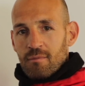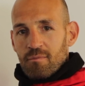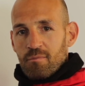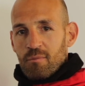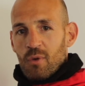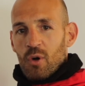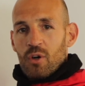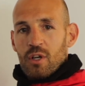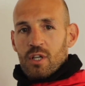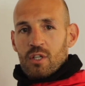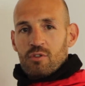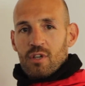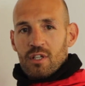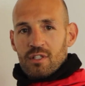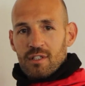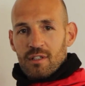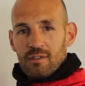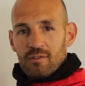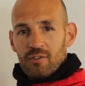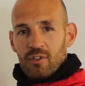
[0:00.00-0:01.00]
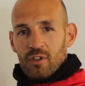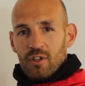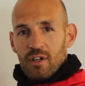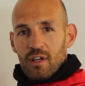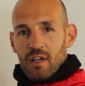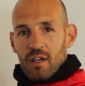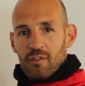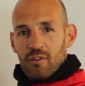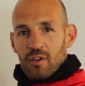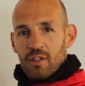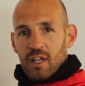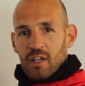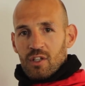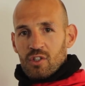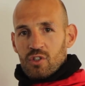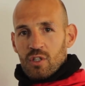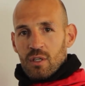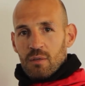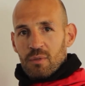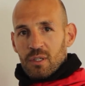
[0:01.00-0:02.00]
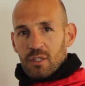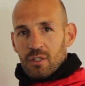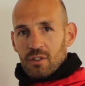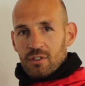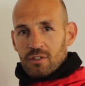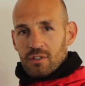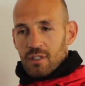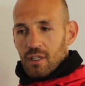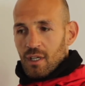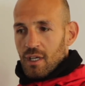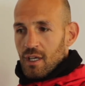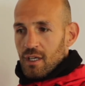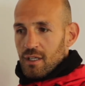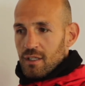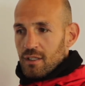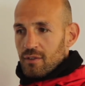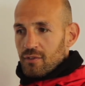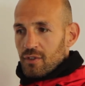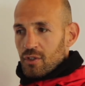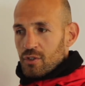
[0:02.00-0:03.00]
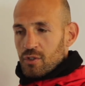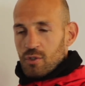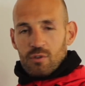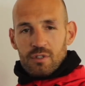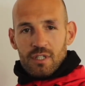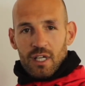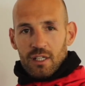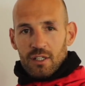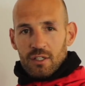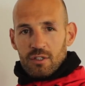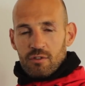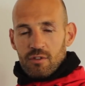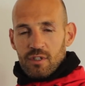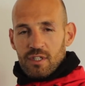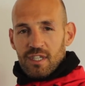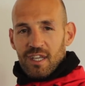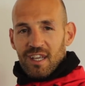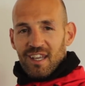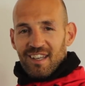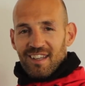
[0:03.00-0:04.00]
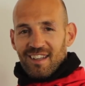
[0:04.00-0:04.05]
more interesting for, for next year because you've got two titles to retain.